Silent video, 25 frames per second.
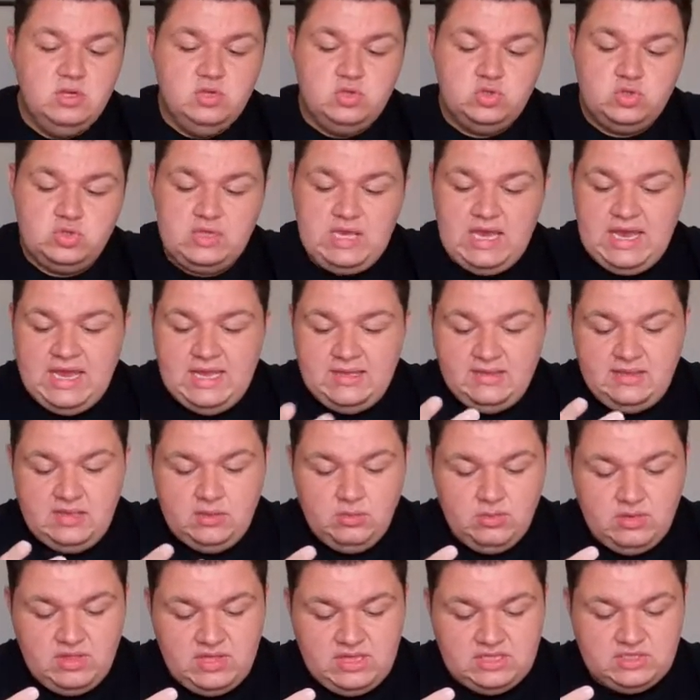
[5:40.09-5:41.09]
So the
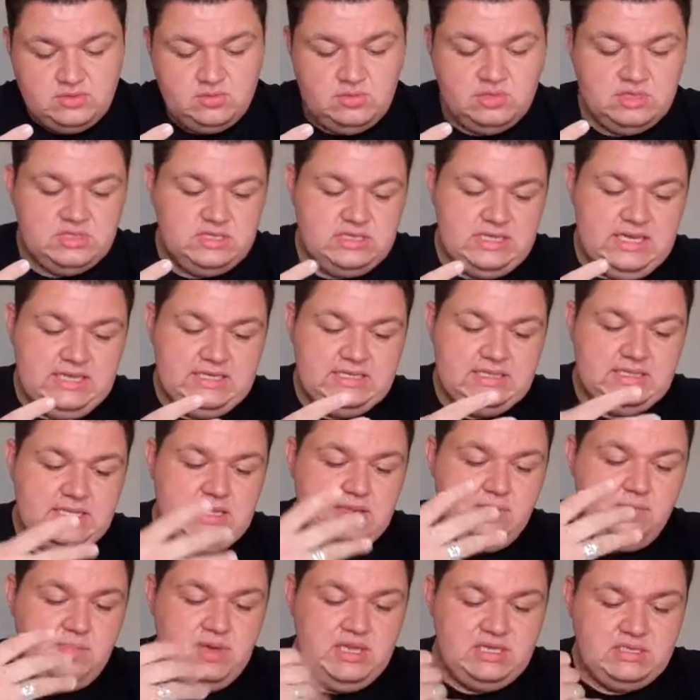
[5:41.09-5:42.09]
idea with this is
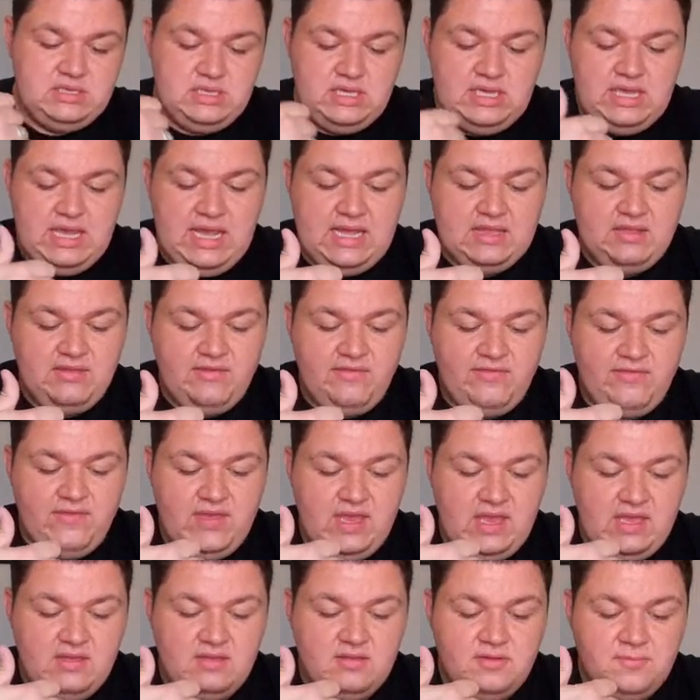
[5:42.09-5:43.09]
they basically had a
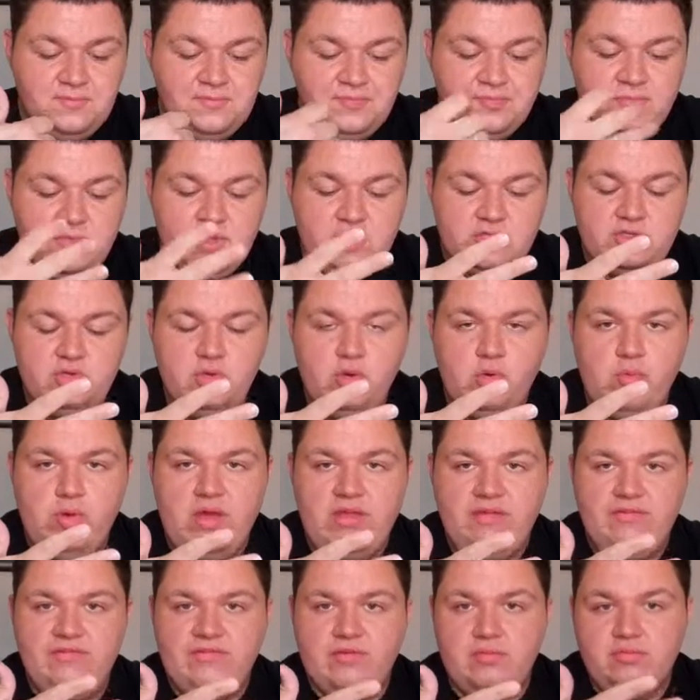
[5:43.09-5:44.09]
fade, so it
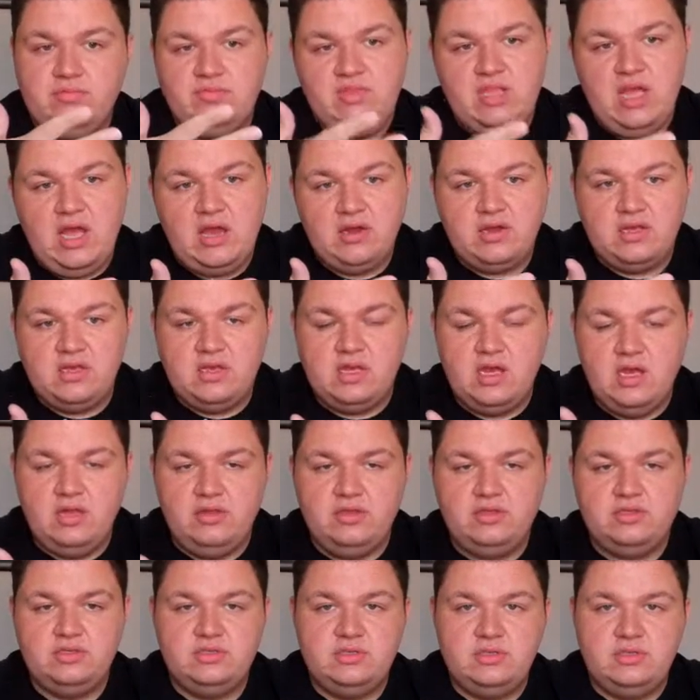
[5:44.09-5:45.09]
went from dark
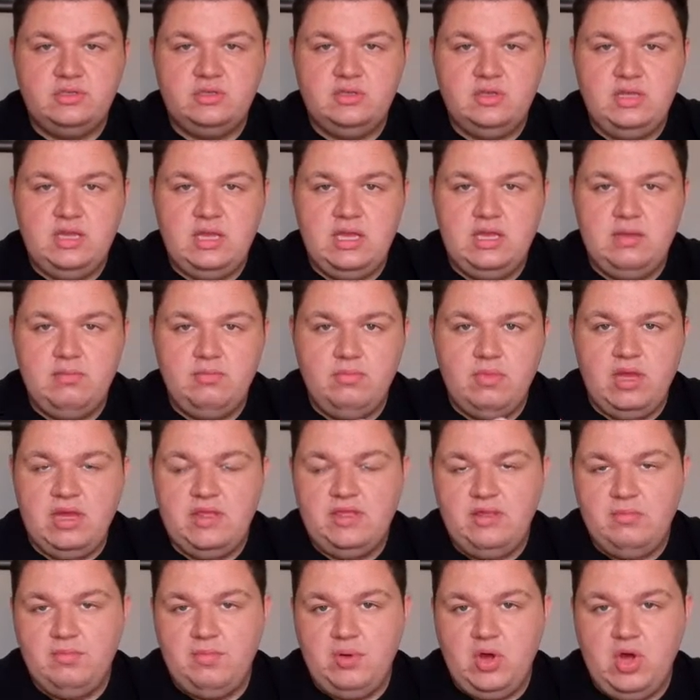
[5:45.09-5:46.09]
colours
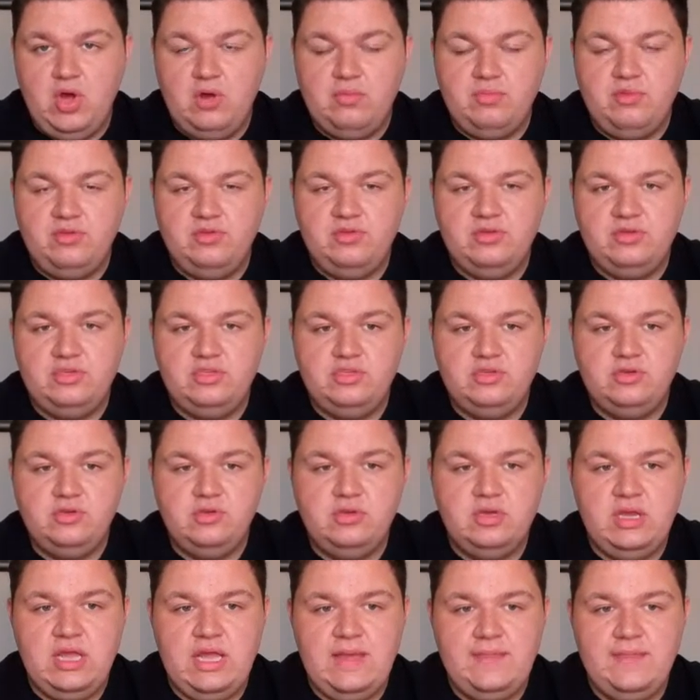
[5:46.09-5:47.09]
at the bottom on the
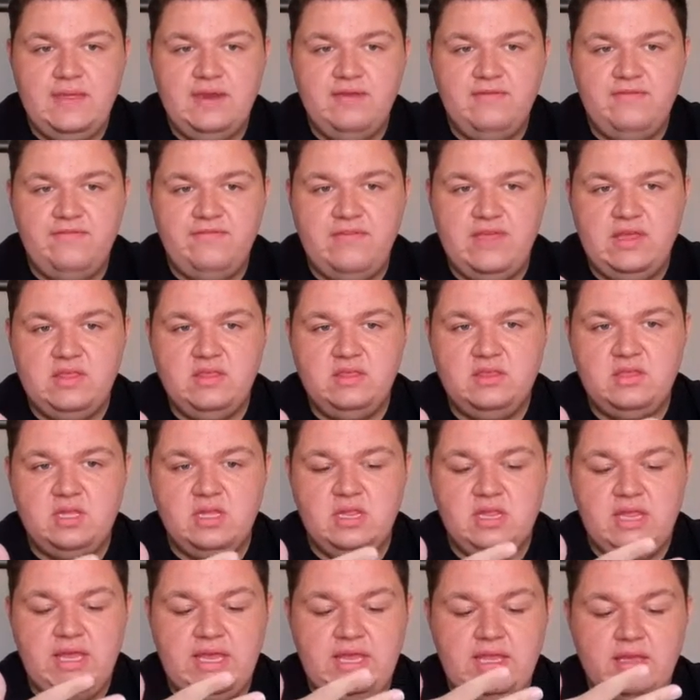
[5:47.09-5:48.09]
shoe, and then it faded
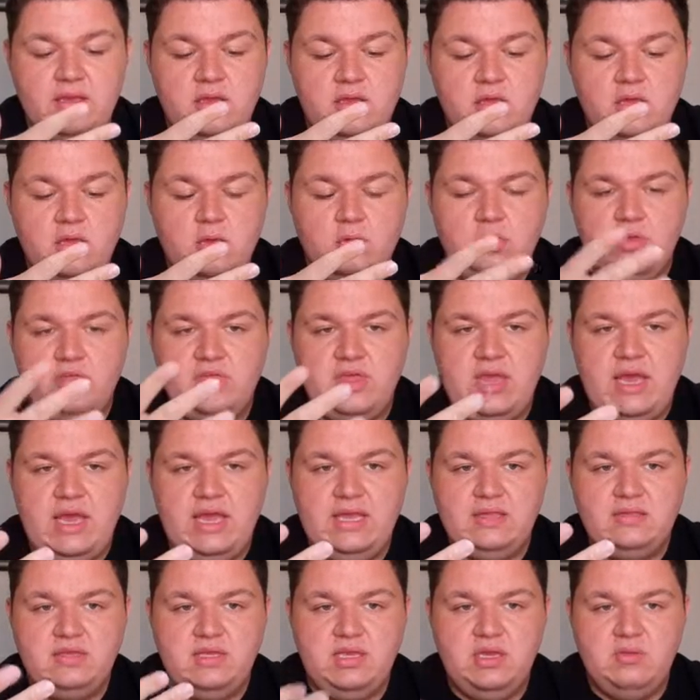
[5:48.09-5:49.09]
to light, with the
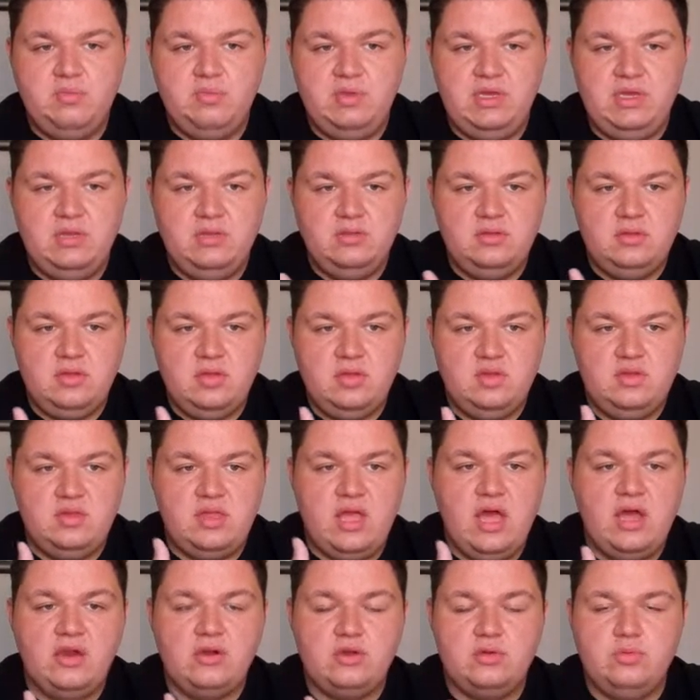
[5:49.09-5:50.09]
idea being that the
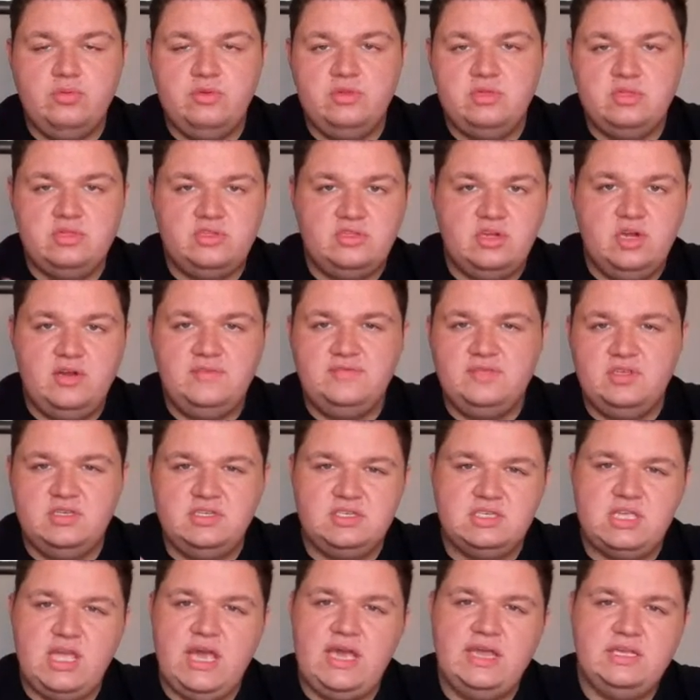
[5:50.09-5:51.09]
dark would sort of
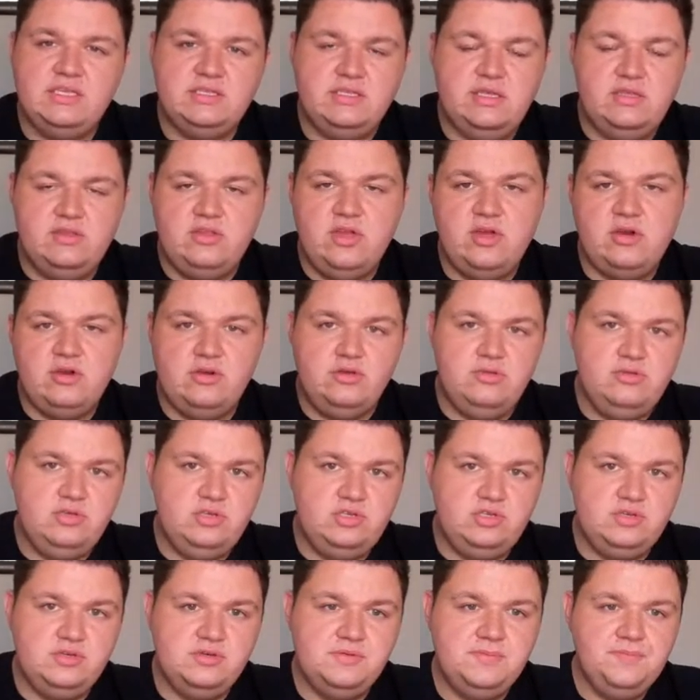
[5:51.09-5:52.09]
disguise the dirt on the
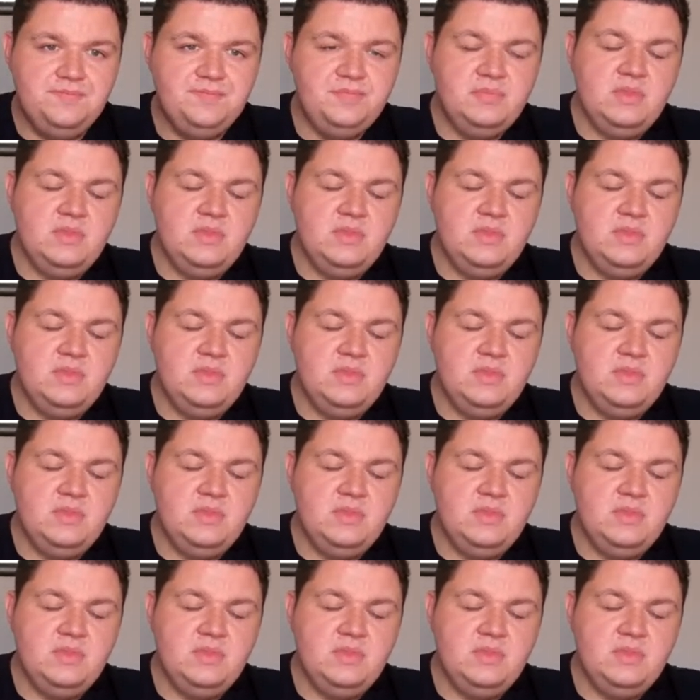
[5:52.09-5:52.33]
shoe.